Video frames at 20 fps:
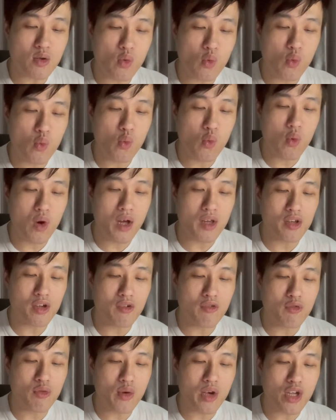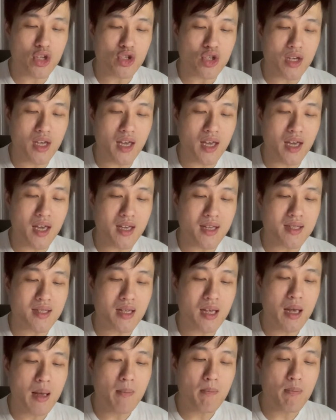One of which is
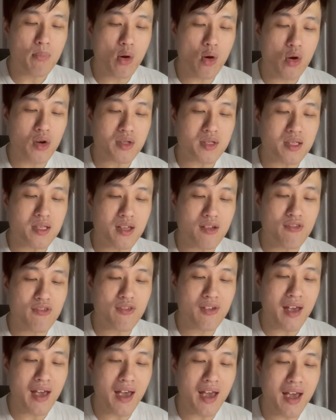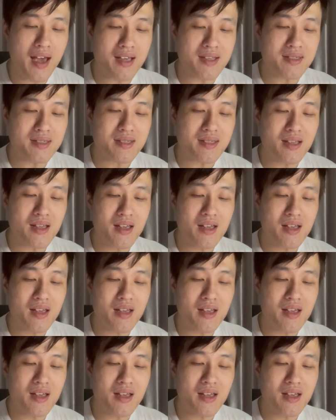positive x,